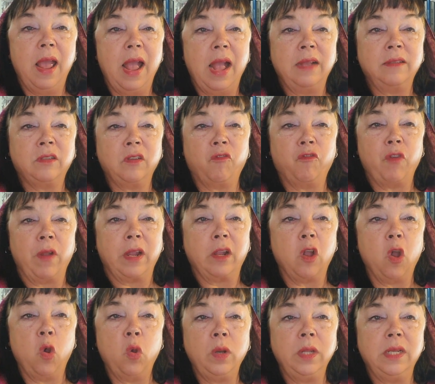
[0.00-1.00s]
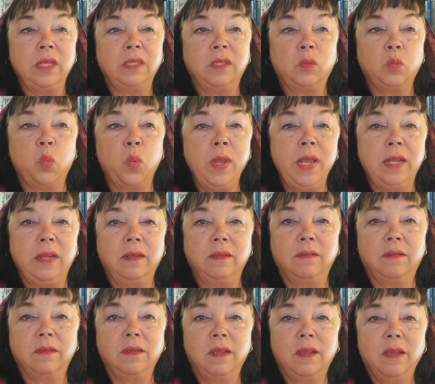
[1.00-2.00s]
as a Francolian's
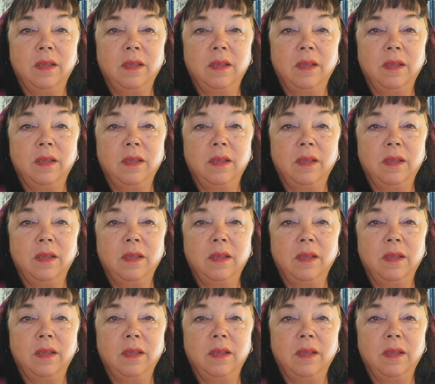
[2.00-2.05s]
wings.